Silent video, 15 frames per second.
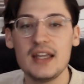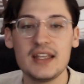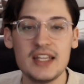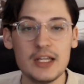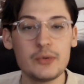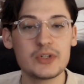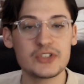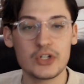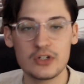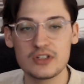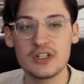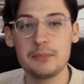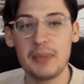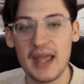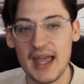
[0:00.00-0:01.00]
He
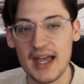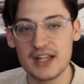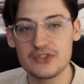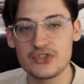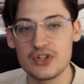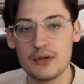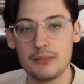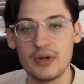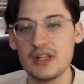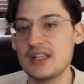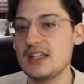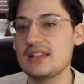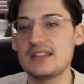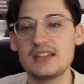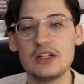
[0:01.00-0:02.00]
returned the badge, but
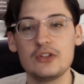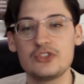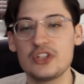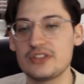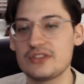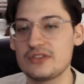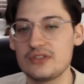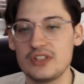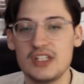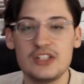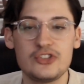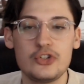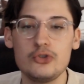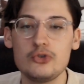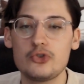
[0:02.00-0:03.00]
he's still just
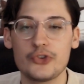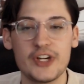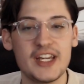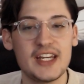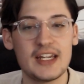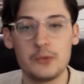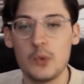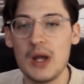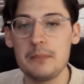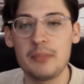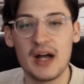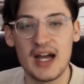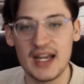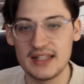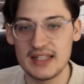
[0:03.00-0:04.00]
he's too green and wet
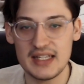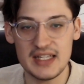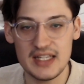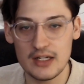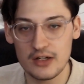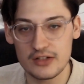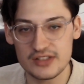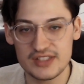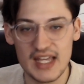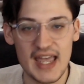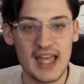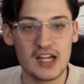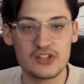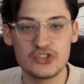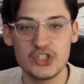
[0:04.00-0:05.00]
behind the ears to
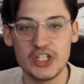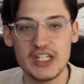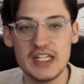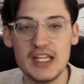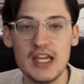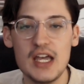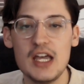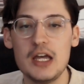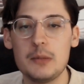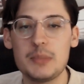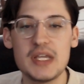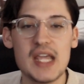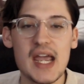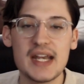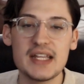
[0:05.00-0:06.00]
actually
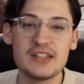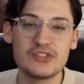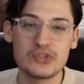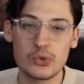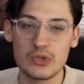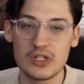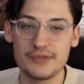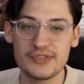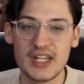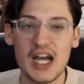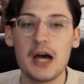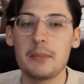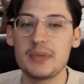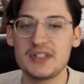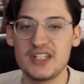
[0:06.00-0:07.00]
be any sort of
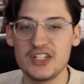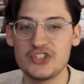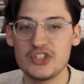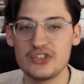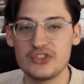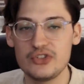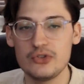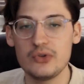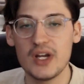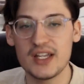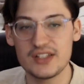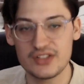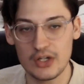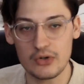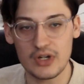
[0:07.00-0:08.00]
competition to
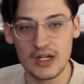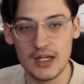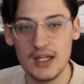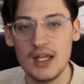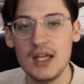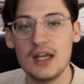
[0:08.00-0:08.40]
Hisoka.